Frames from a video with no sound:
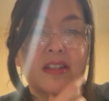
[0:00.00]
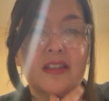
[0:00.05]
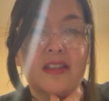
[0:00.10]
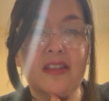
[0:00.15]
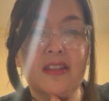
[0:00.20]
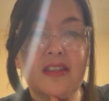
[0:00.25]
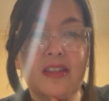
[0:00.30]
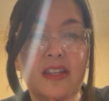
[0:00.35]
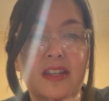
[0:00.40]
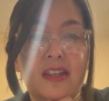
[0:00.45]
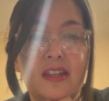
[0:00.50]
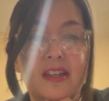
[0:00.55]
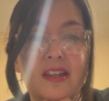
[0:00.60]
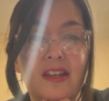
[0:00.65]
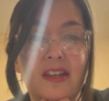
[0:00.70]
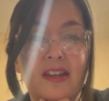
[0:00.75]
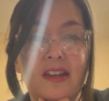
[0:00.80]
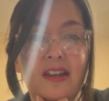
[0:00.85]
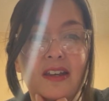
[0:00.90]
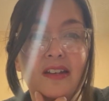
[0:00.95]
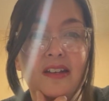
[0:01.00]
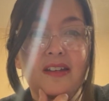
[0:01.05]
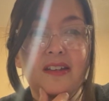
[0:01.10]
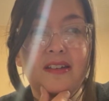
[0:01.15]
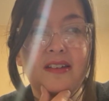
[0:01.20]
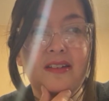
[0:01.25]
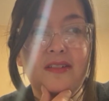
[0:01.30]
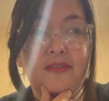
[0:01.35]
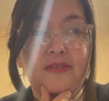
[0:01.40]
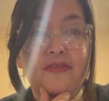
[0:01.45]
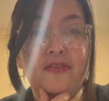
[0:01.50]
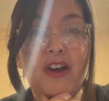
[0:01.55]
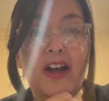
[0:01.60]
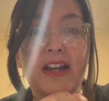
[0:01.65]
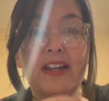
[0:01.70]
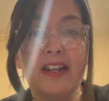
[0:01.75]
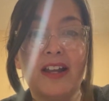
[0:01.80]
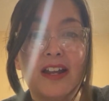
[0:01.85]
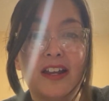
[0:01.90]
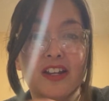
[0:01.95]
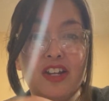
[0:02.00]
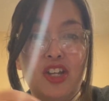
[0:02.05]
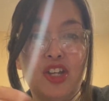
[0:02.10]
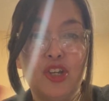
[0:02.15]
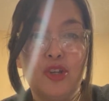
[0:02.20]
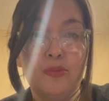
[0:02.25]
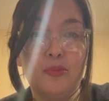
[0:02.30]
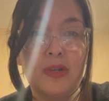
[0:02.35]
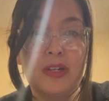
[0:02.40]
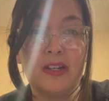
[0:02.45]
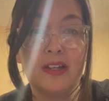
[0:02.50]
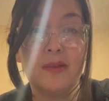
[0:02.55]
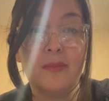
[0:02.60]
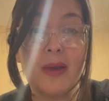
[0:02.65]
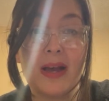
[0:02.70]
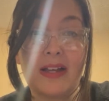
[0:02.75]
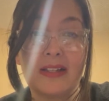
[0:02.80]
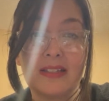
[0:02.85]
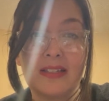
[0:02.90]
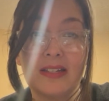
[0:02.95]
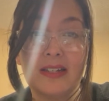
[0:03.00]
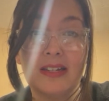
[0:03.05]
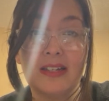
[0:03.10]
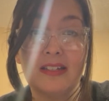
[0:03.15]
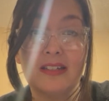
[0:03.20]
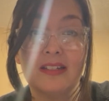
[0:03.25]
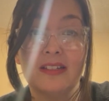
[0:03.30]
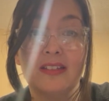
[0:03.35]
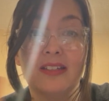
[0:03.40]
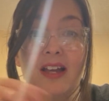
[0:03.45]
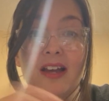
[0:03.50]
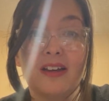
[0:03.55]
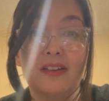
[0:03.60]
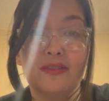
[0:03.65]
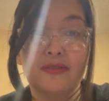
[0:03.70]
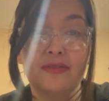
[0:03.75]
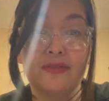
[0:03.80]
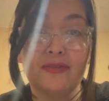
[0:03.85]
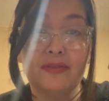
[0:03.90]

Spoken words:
the finite human capacity to love.